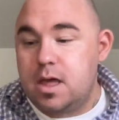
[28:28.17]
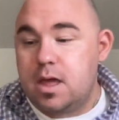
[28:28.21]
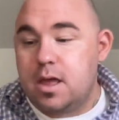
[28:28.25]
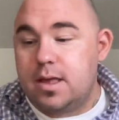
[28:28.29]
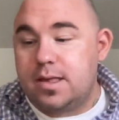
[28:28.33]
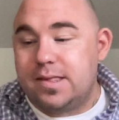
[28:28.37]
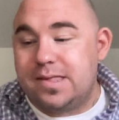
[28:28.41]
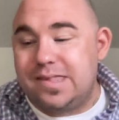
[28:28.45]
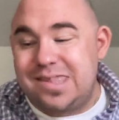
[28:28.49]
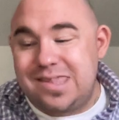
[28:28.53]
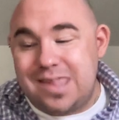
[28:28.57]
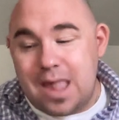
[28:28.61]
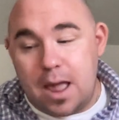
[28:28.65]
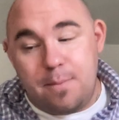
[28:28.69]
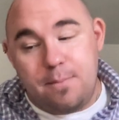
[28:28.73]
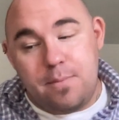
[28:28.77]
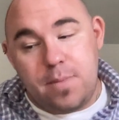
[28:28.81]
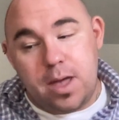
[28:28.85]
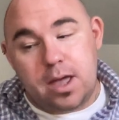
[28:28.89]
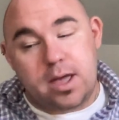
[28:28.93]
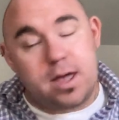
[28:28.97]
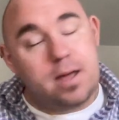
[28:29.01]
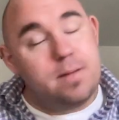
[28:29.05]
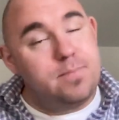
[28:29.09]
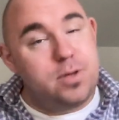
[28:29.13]
some
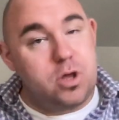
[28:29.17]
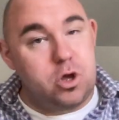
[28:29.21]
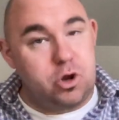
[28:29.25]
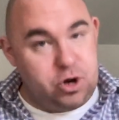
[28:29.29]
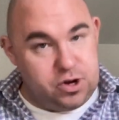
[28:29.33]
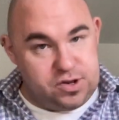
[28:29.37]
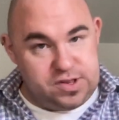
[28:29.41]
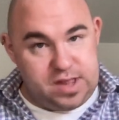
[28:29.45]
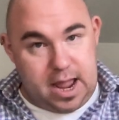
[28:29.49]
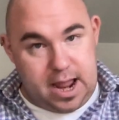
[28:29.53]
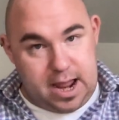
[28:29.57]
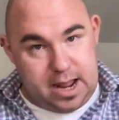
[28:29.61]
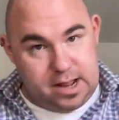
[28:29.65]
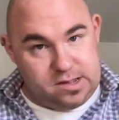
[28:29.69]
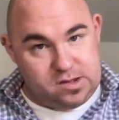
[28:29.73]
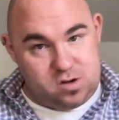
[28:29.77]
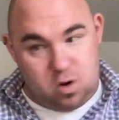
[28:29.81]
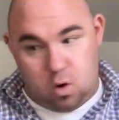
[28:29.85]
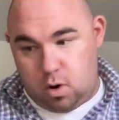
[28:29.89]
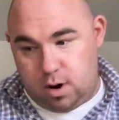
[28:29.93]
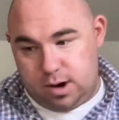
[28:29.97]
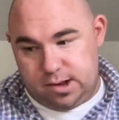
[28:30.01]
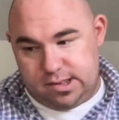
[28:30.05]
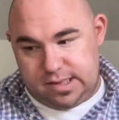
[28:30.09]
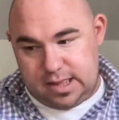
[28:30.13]
computer science
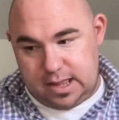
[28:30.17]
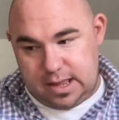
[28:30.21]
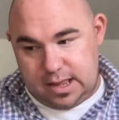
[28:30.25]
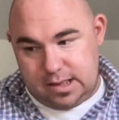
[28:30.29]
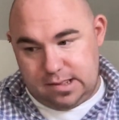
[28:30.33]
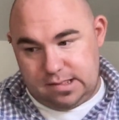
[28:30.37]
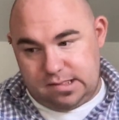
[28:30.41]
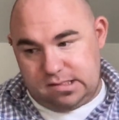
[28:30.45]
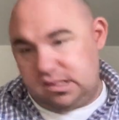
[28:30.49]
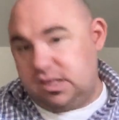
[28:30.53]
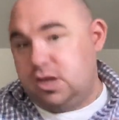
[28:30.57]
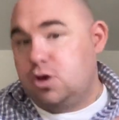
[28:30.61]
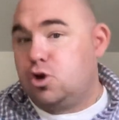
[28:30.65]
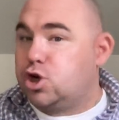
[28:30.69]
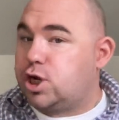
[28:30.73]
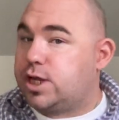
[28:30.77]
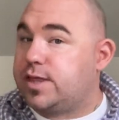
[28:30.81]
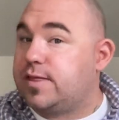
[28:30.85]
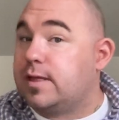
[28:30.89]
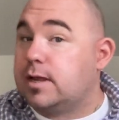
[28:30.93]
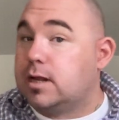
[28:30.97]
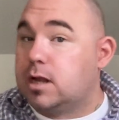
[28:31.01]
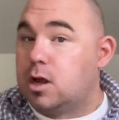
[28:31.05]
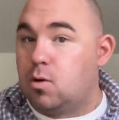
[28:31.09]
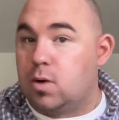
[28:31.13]
courses, usually
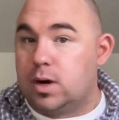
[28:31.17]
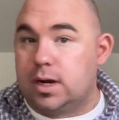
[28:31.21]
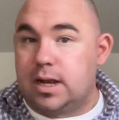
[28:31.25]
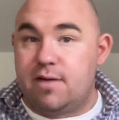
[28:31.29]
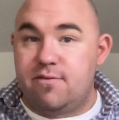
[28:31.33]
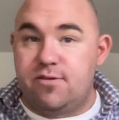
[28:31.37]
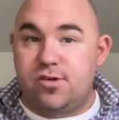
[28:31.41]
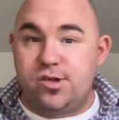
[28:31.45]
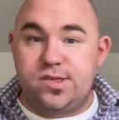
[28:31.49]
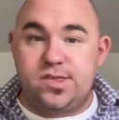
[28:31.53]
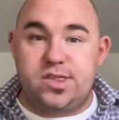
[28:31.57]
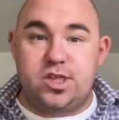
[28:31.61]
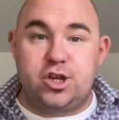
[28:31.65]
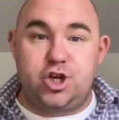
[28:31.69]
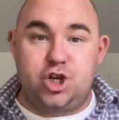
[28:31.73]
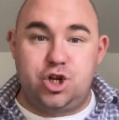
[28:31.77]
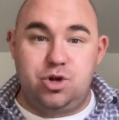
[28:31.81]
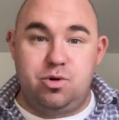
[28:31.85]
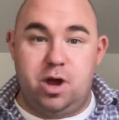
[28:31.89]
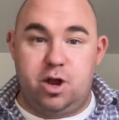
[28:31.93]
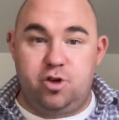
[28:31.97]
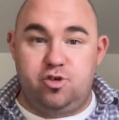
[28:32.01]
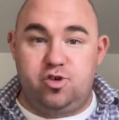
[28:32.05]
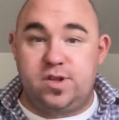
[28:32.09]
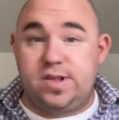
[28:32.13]
the lower levels, the
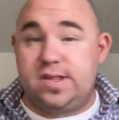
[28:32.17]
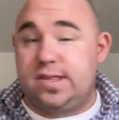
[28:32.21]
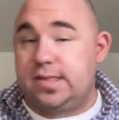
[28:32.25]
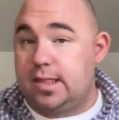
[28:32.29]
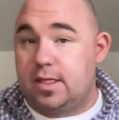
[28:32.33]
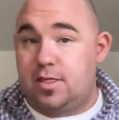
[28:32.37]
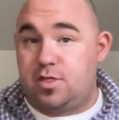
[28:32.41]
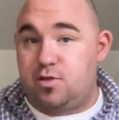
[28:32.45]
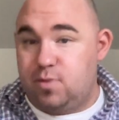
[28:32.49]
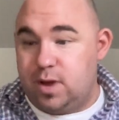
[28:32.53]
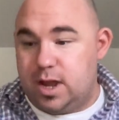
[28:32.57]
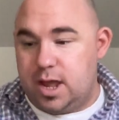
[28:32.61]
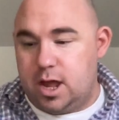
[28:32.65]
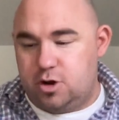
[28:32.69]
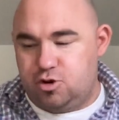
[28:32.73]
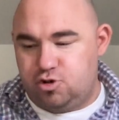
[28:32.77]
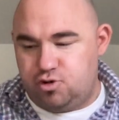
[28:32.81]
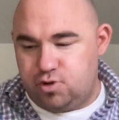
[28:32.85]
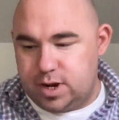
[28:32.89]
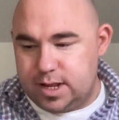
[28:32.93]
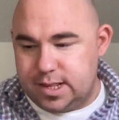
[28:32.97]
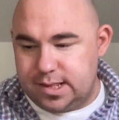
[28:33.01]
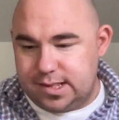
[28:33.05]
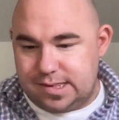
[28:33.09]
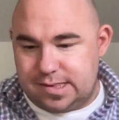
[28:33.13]
200s and the
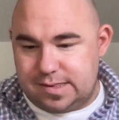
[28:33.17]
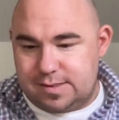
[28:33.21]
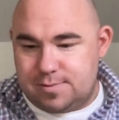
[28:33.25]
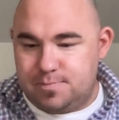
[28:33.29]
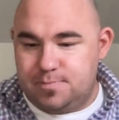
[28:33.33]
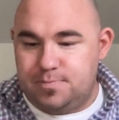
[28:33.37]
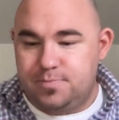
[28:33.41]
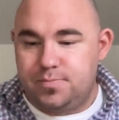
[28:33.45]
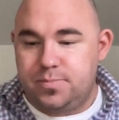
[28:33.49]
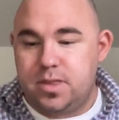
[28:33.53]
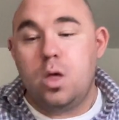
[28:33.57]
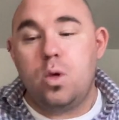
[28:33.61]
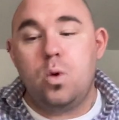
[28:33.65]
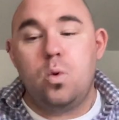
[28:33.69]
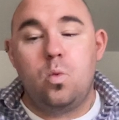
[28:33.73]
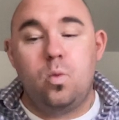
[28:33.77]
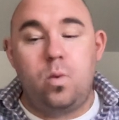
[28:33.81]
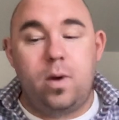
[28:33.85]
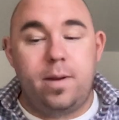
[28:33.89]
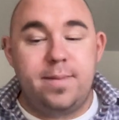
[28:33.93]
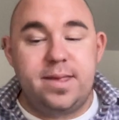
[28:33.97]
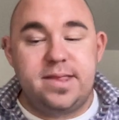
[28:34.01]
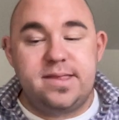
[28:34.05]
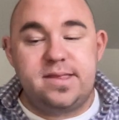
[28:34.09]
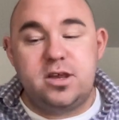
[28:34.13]
300s
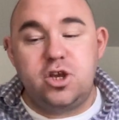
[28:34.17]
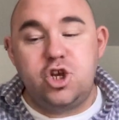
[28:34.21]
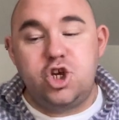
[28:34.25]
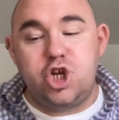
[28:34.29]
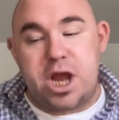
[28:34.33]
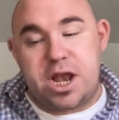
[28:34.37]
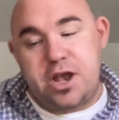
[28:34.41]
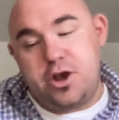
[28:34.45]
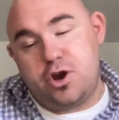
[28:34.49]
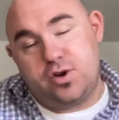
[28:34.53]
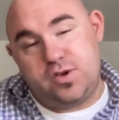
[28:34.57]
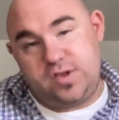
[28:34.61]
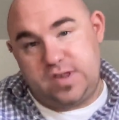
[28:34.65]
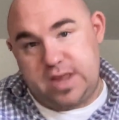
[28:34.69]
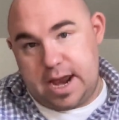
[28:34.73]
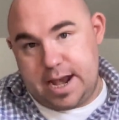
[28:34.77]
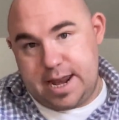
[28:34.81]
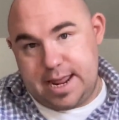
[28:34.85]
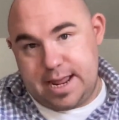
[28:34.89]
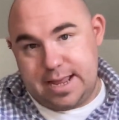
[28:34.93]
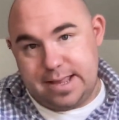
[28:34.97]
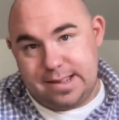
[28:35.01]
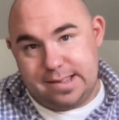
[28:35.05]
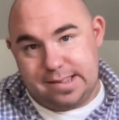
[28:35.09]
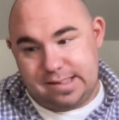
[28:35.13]
women's and gender
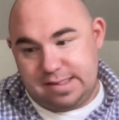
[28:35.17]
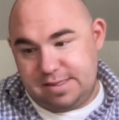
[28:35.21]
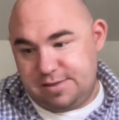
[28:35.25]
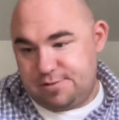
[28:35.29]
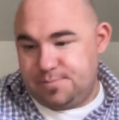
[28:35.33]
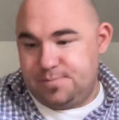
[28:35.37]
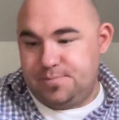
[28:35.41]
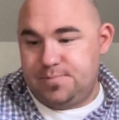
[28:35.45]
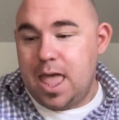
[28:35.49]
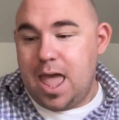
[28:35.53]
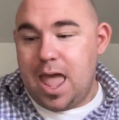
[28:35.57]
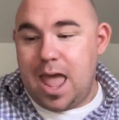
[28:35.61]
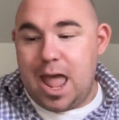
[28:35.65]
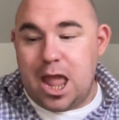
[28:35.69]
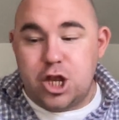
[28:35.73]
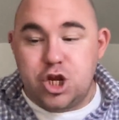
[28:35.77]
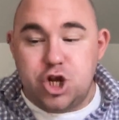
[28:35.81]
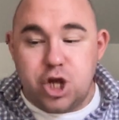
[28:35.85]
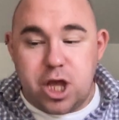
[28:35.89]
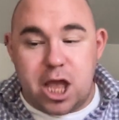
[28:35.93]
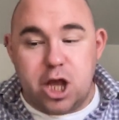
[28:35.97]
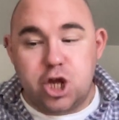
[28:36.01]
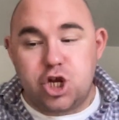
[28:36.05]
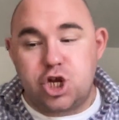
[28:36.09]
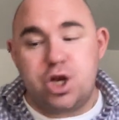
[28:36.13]
studies,
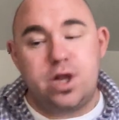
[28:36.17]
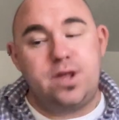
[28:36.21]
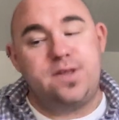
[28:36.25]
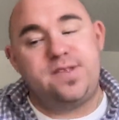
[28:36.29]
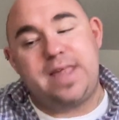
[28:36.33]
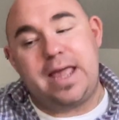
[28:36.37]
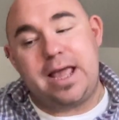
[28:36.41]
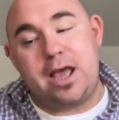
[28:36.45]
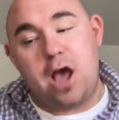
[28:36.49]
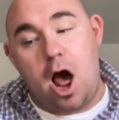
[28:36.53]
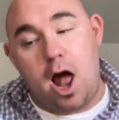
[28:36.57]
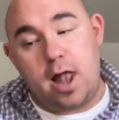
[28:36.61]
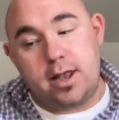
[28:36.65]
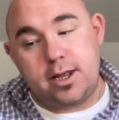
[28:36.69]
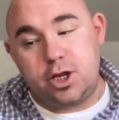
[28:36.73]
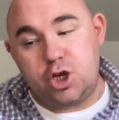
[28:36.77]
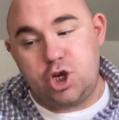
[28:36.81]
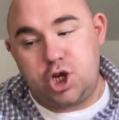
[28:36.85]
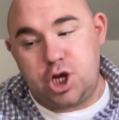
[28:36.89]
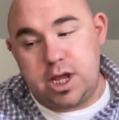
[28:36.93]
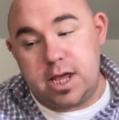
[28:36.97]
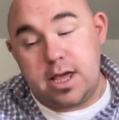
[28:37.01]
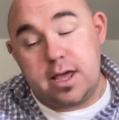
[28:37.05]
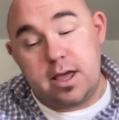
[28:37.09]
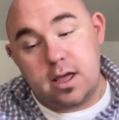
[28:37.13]
educational
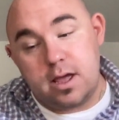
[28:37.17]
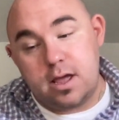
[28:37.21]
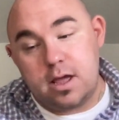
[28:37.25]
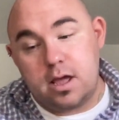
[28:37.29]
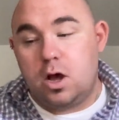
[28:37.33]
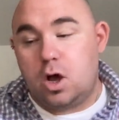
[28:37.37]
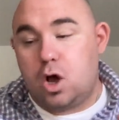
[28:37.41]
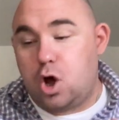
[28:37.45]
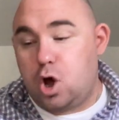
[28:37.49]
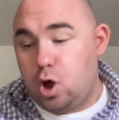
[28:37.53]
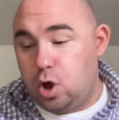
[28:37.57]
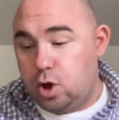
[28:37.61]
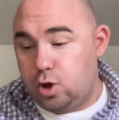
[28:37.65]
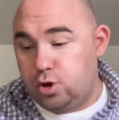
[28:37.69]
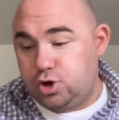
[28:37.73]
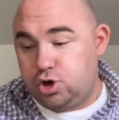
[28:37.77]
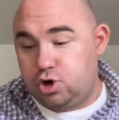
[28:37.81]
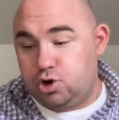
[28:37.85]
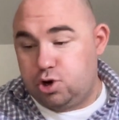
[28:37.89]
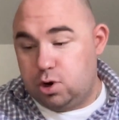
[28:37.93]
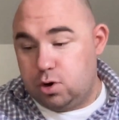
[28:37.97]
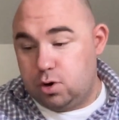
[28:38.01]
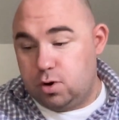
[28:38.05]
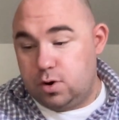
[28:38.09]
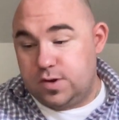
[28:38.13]
psychology,
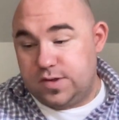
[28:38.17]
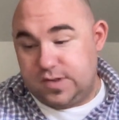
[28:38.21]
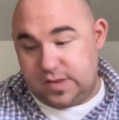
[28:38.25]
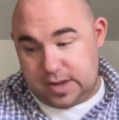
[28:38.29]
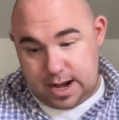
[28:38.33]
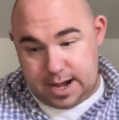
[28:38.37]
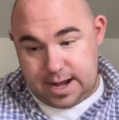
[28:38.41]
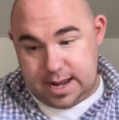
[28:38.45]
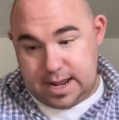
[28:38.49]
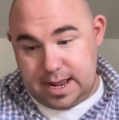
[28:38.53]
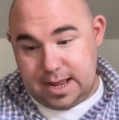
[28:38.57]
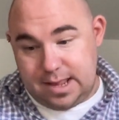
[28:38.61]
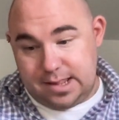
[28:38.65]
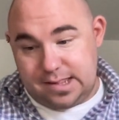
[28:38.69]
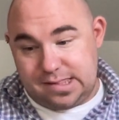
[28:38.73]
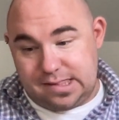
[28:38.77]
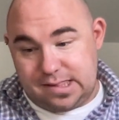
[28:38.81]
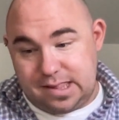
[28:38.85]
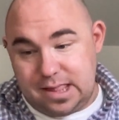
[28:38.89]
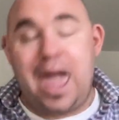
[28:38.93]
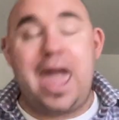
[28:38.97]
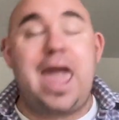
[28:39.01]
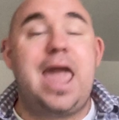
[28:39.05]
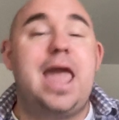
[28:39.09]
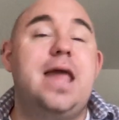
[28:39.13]
culture studies,
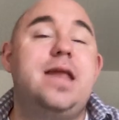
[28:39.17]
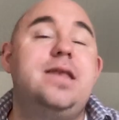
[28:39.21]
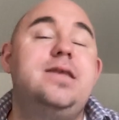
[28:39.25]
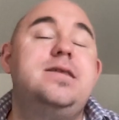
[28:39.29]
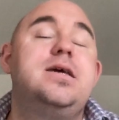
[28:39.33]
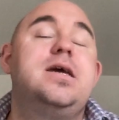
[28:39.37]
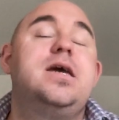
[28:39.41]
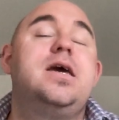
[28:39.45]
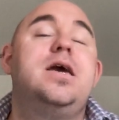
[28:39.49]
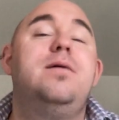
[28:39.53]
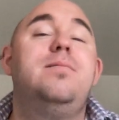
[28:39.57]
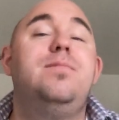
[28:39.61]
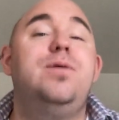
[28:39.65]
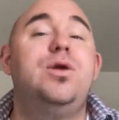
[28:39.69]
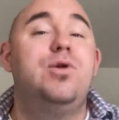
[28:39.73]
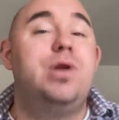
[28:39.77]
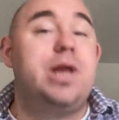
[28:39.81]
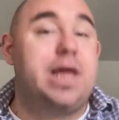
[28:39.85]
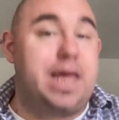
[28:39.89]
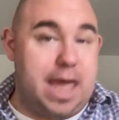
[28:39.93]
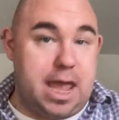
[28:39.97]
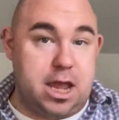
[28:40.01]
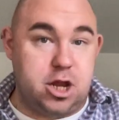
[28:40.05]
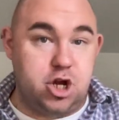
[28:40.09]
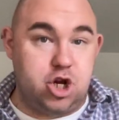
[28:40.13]
and
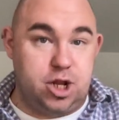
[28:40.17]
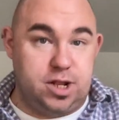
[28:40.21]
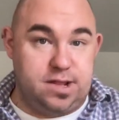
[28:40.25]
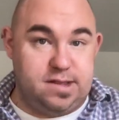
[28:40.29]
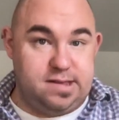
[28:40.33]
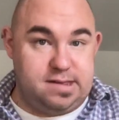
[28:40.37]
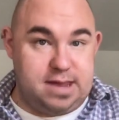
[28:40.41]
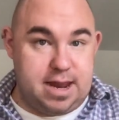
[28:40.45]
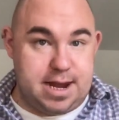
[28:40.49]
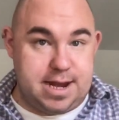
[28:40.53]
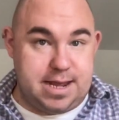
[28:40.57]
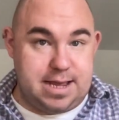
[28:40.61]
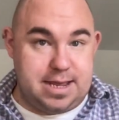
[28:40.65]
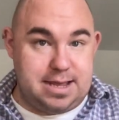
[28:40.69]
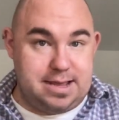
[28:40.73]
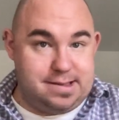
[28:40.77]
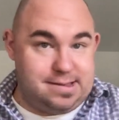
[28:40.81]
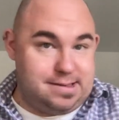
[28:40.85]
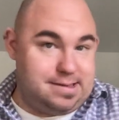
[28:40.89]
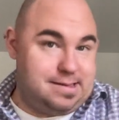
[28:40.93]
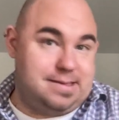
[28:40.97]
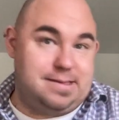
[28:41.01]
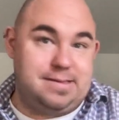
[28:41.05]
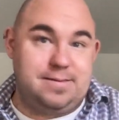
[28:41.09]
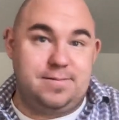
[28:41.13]
communication
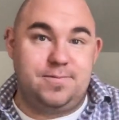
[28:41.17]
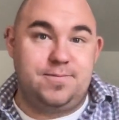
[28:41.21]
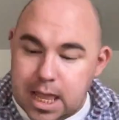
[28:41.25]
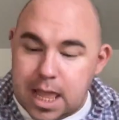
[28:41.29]
studies.